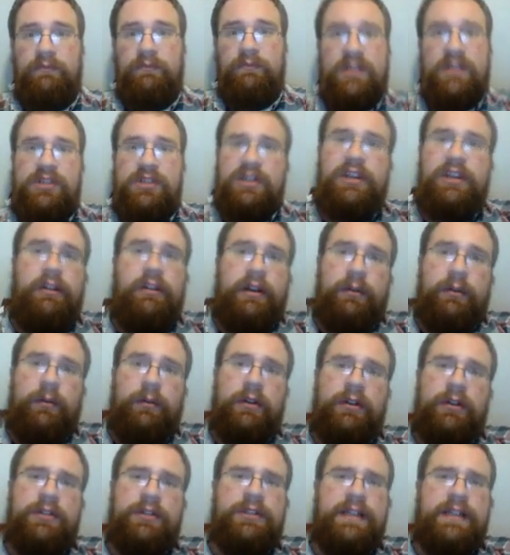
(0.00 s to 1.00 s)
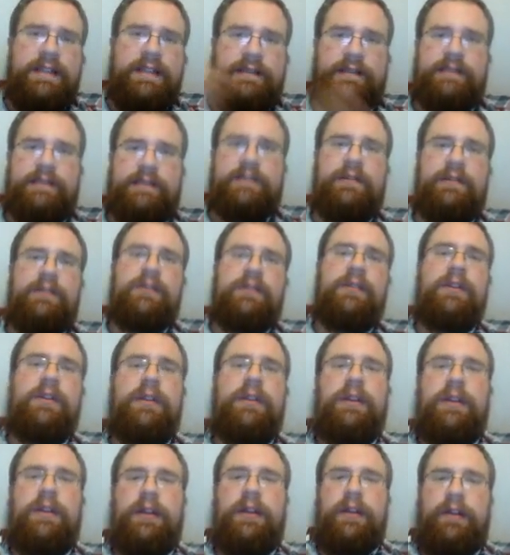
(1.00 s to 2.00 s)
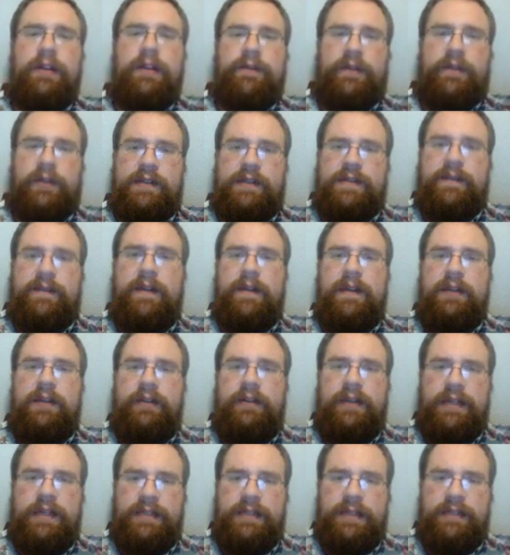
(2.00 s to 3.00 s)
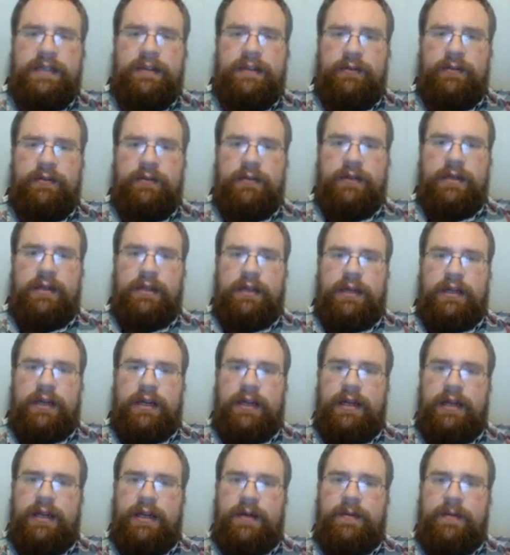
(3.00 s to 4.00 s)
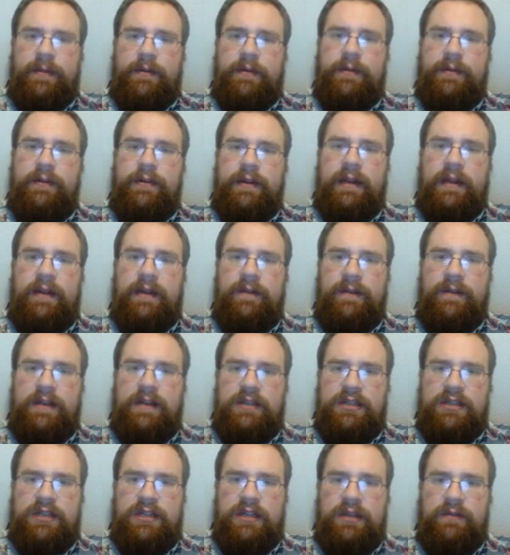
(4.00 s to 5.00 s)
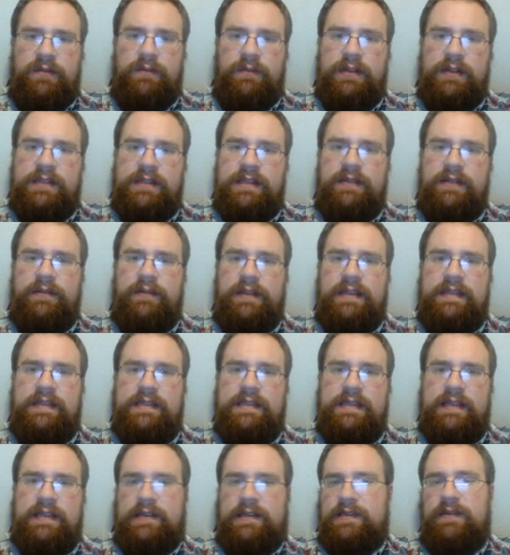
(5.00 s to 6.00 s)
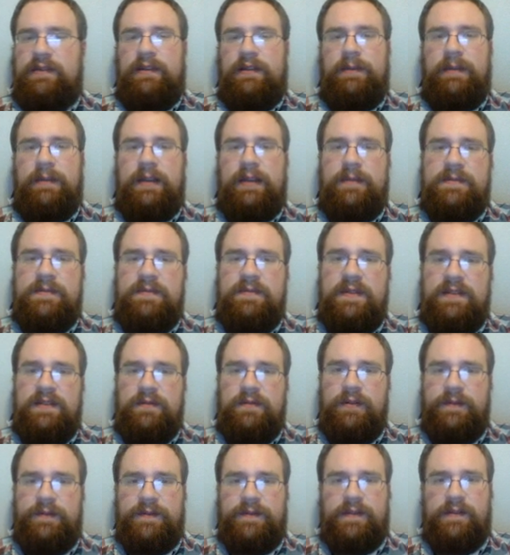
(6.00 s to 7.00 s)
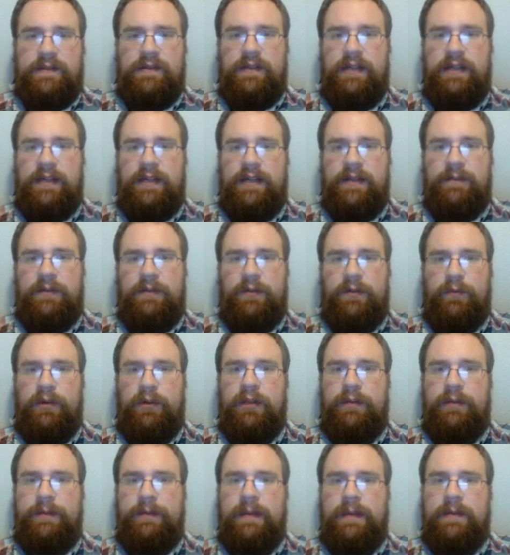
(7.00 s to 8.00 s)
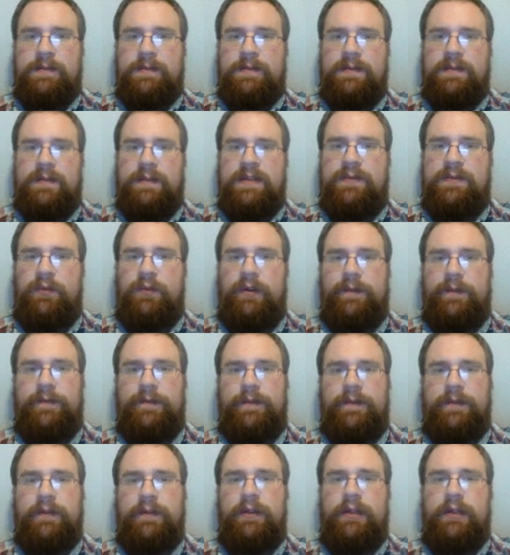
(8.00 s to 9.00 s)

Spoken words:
The generic warlord traits. Focus of Adoration. Heroic Intervention while stay within 6, so they become Space Wolves. Your warlord becomes a Space Wolf.